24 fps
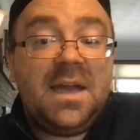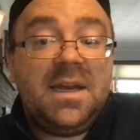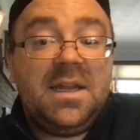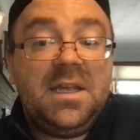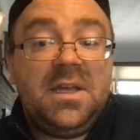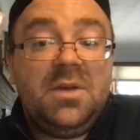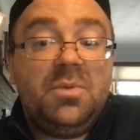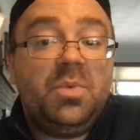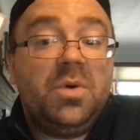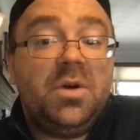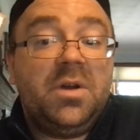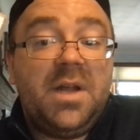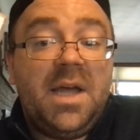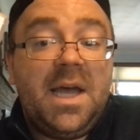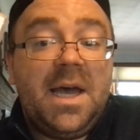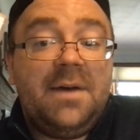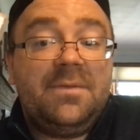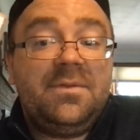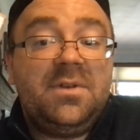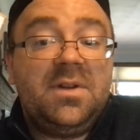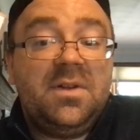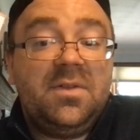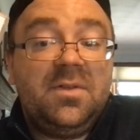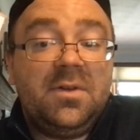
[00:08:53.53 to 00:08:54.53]
he would
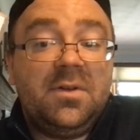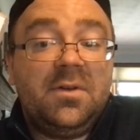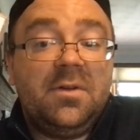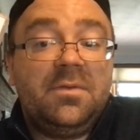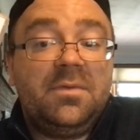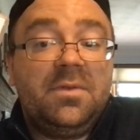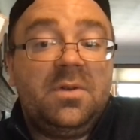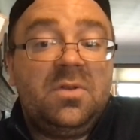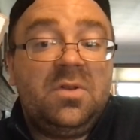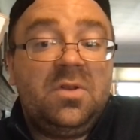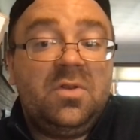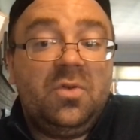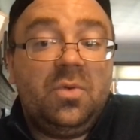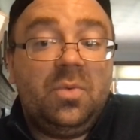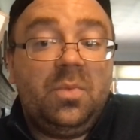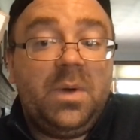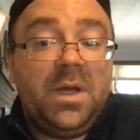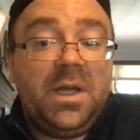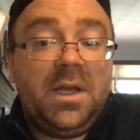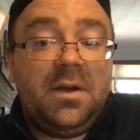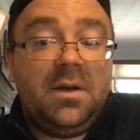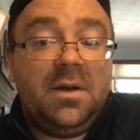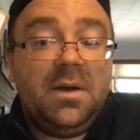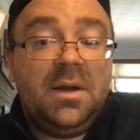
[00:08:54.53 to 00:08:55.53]
have deserved to
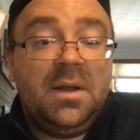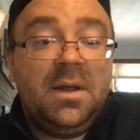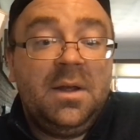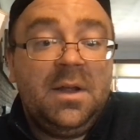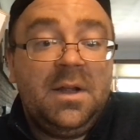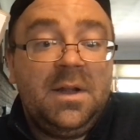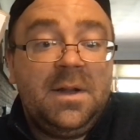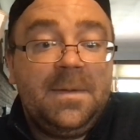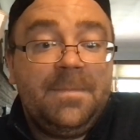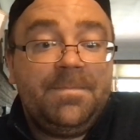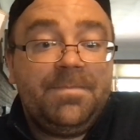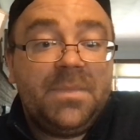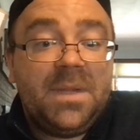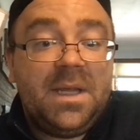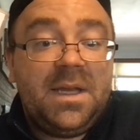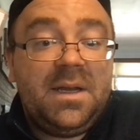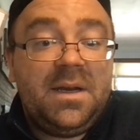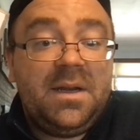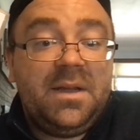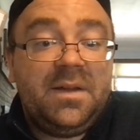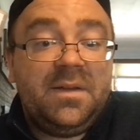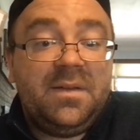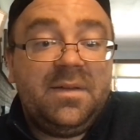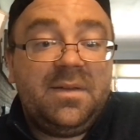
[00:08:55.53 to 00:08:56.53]
win.
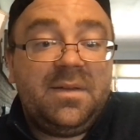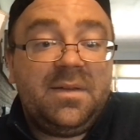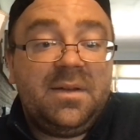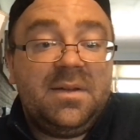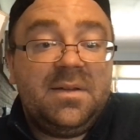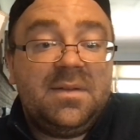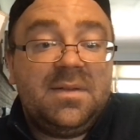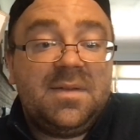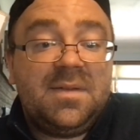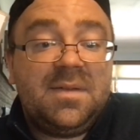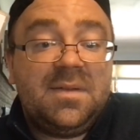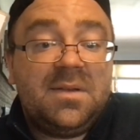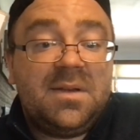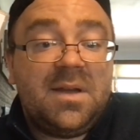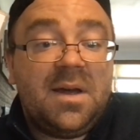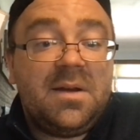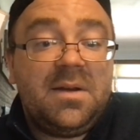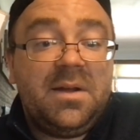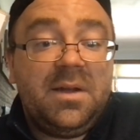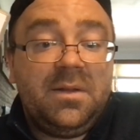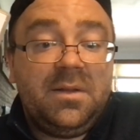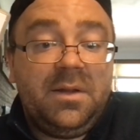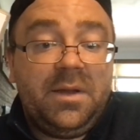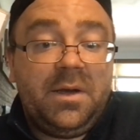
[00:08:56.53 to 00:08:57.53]
It is
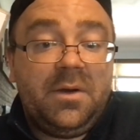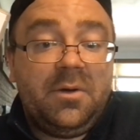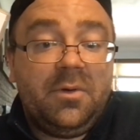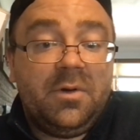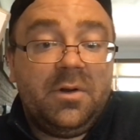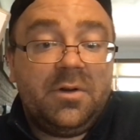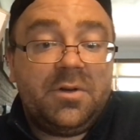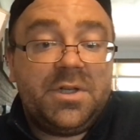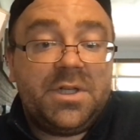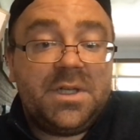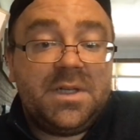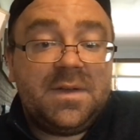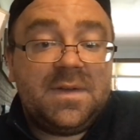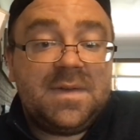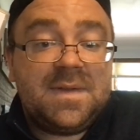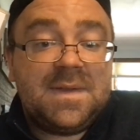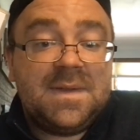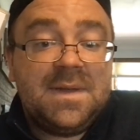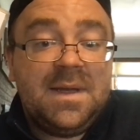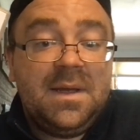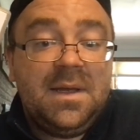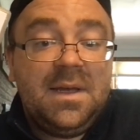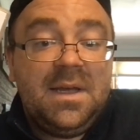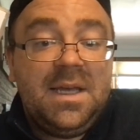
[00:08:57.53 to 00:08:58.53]
stunningly gorgeous.
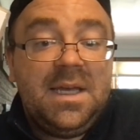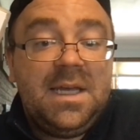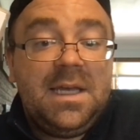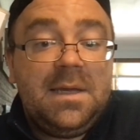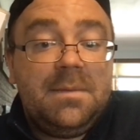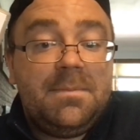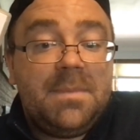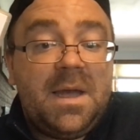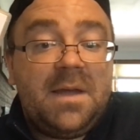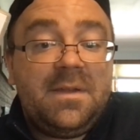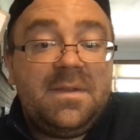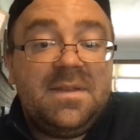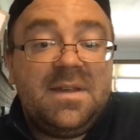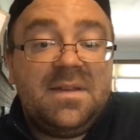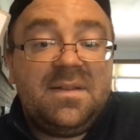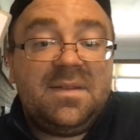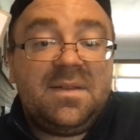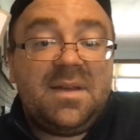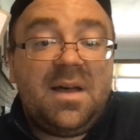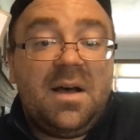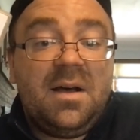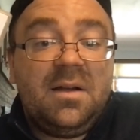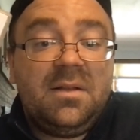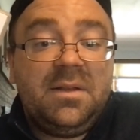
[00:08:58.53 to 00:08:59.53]
He made this
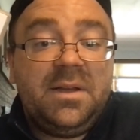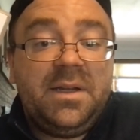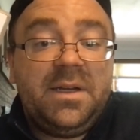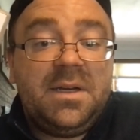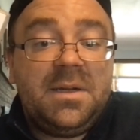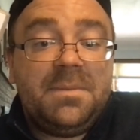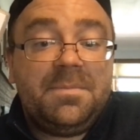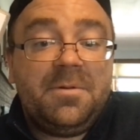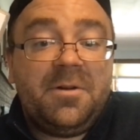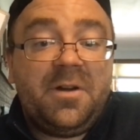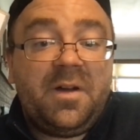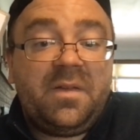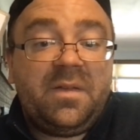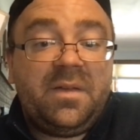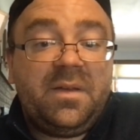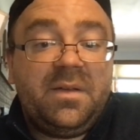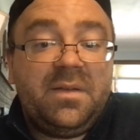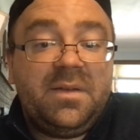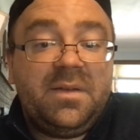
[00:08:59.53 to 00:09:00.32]
ugly, depressing